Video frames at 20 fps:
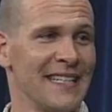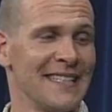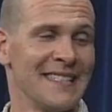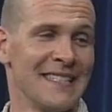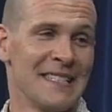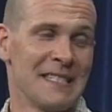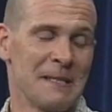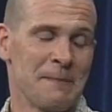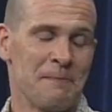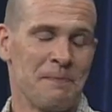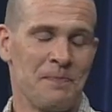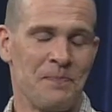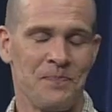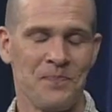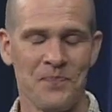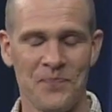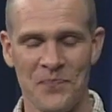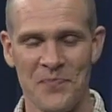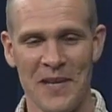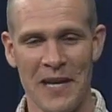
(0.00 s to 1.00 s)
and
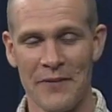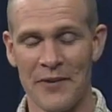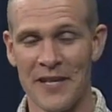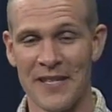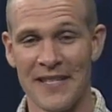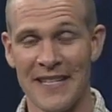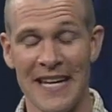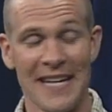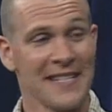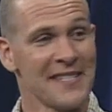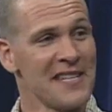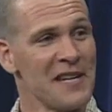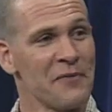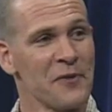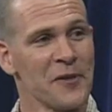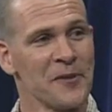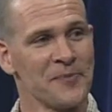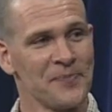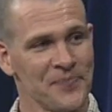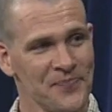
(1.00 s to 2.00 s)
every day it's
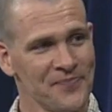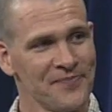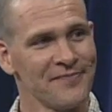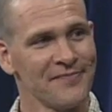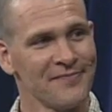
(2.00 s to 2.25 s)
different.